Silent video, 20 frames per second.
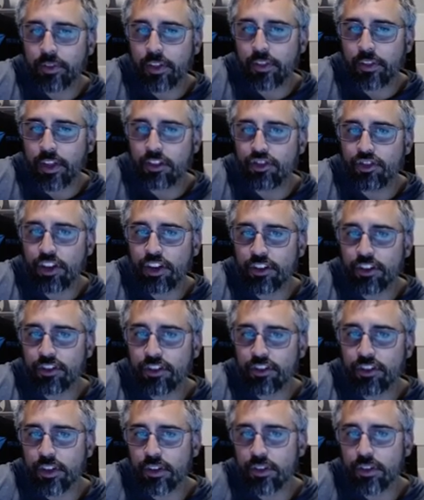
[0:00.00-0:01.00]
then they changed
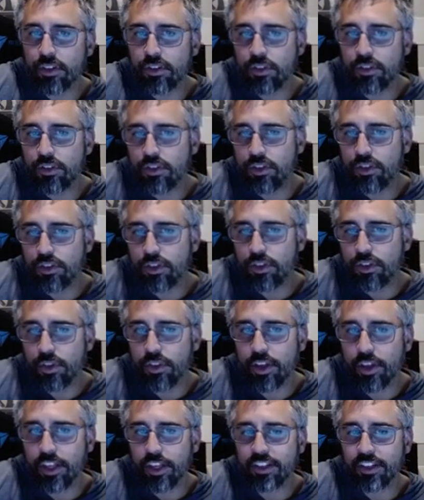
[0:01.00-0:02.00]
it to
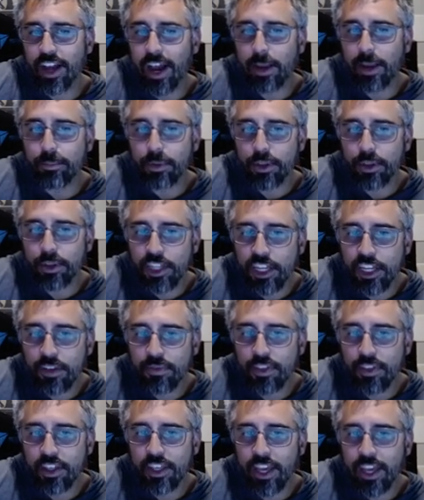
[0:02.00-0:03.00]
this. I believe
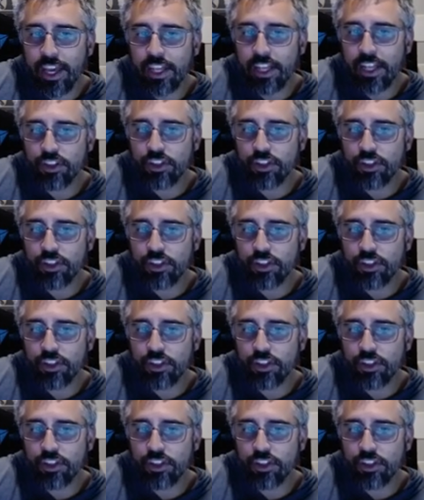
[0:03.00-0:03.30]
the gauge